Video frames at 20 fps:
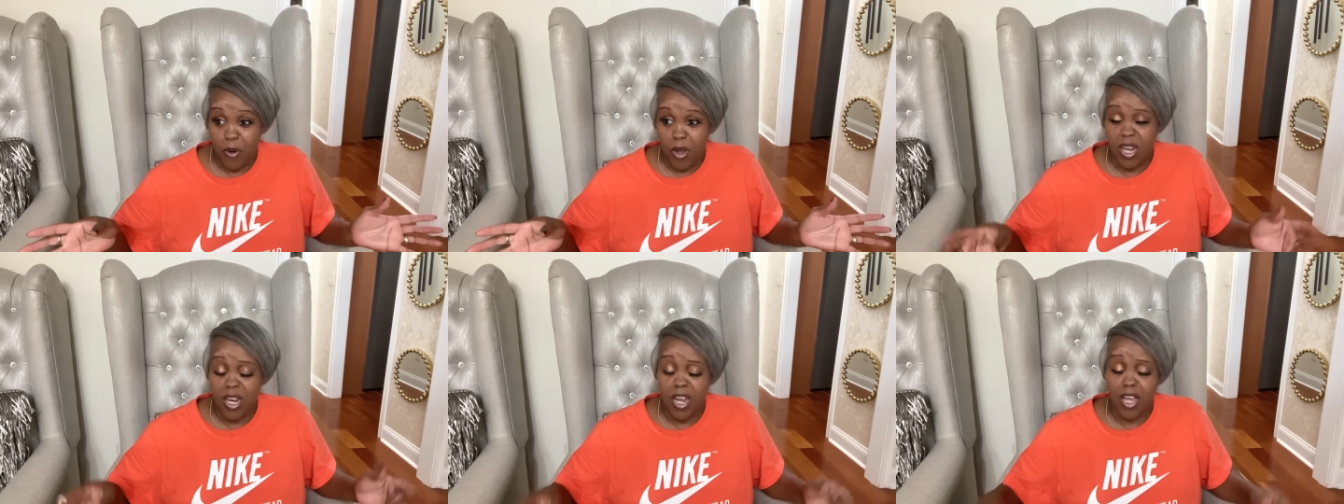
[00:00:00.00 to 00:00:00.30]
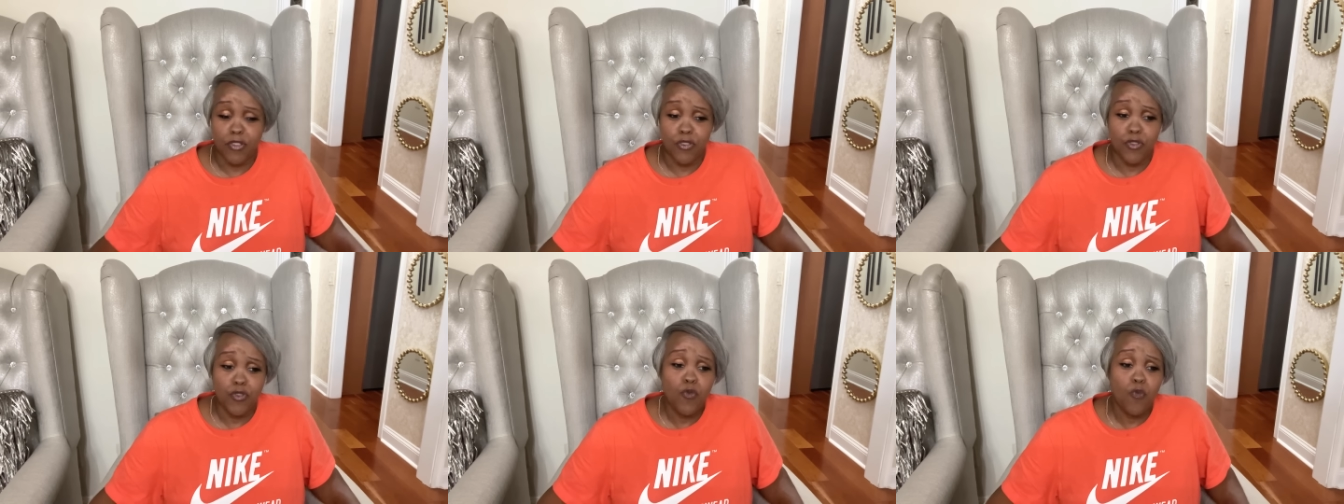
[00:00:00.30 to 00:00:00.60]
And I
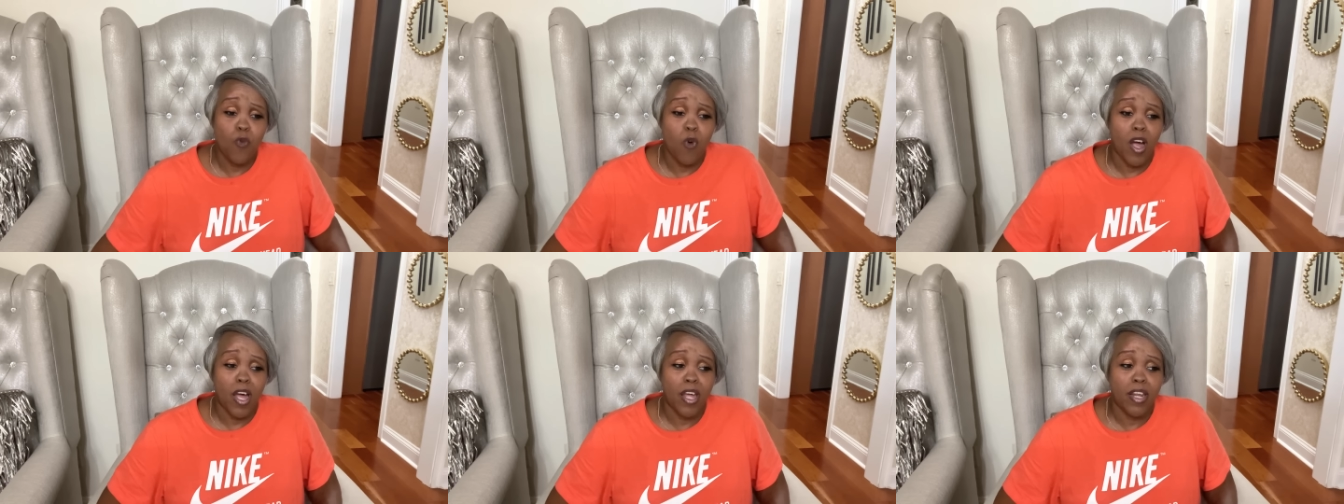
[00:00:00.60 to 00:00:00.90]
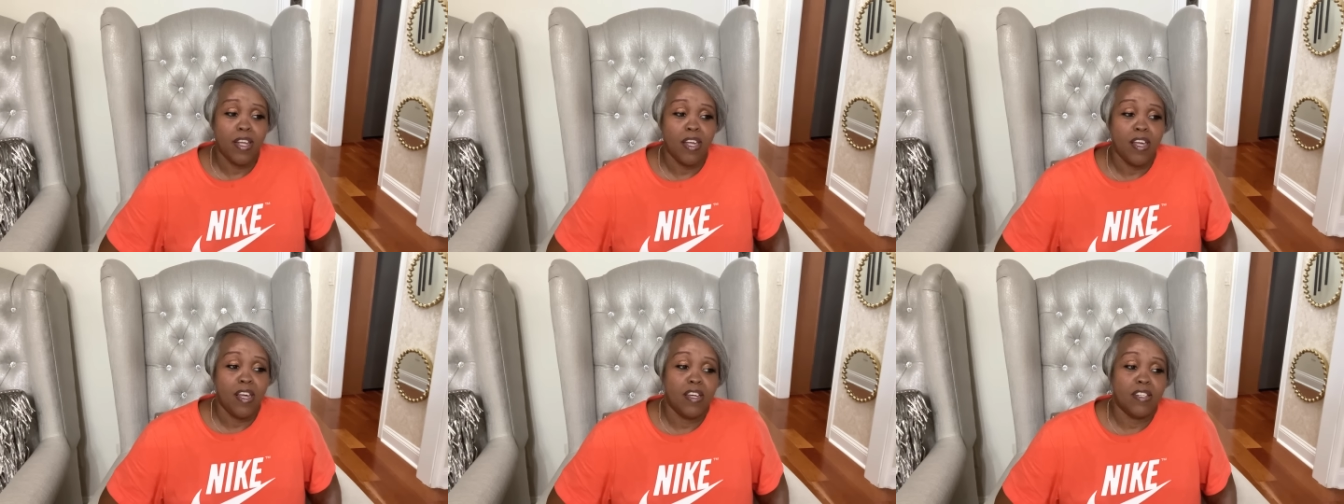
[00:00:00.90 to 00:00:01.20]
do want
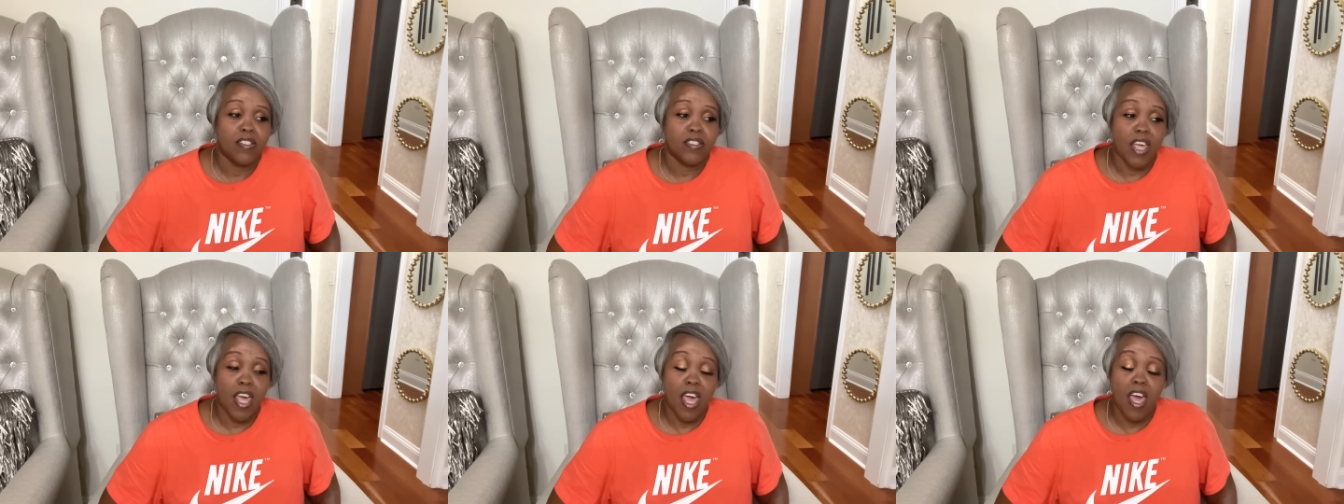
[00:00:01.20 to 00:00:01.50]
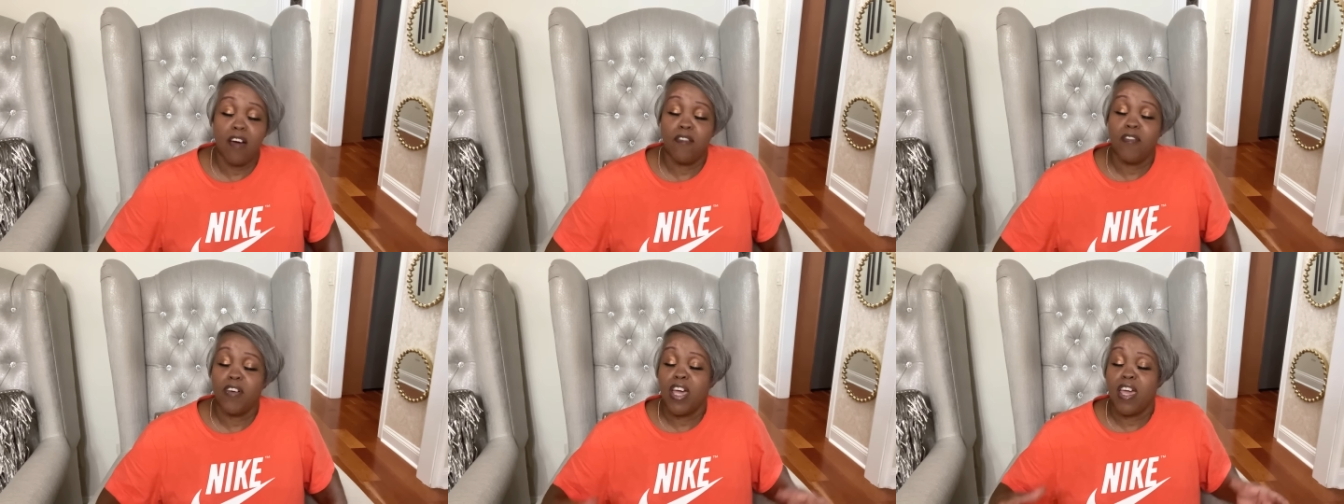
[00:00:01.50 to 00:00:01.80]
to
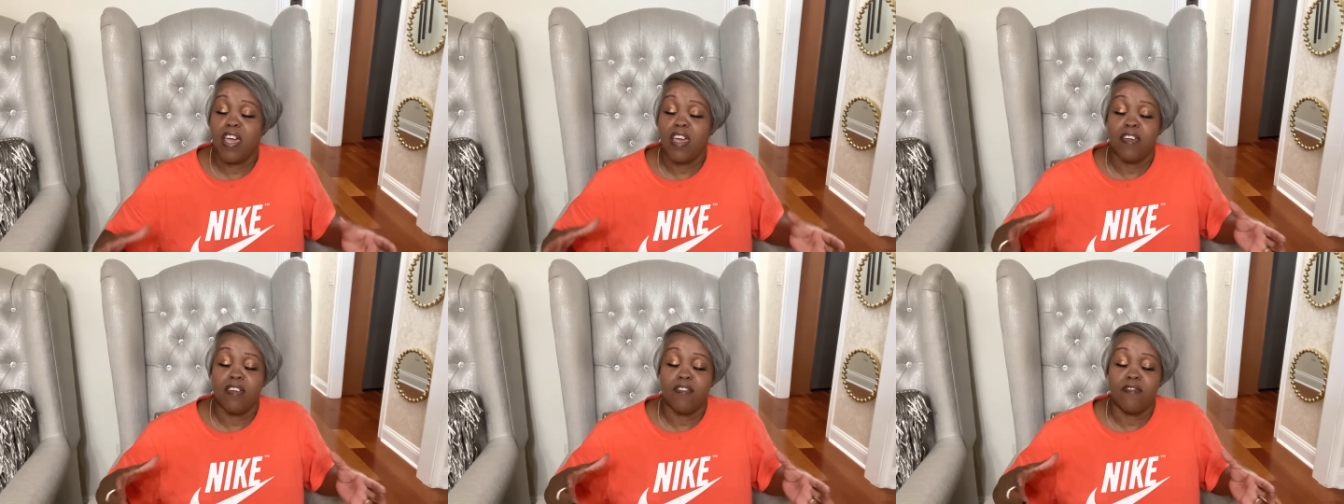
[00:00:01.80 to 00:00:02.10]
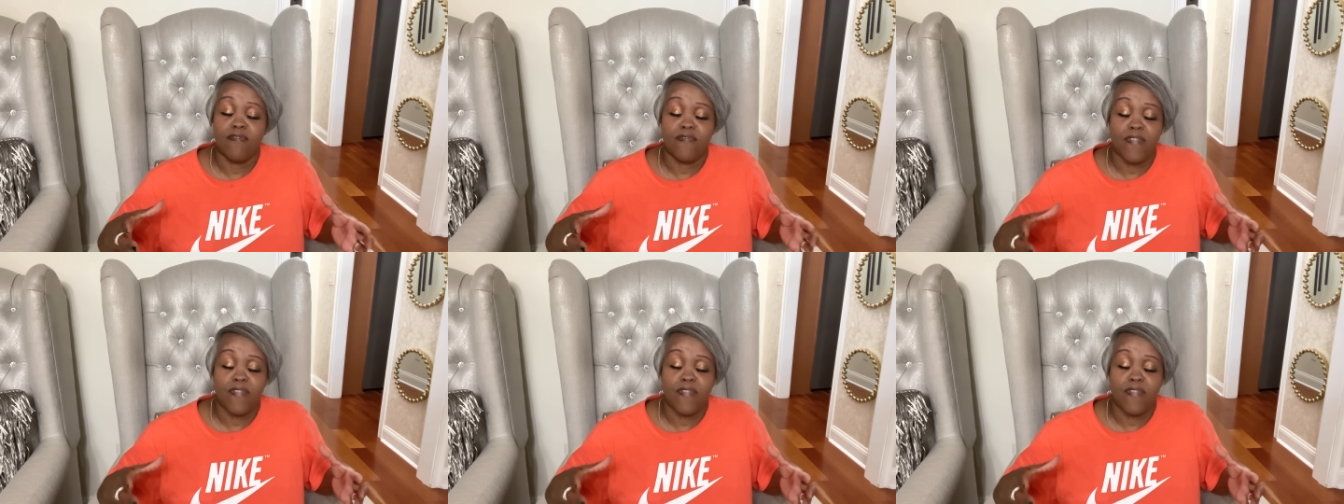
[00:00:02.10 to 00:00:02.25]
have a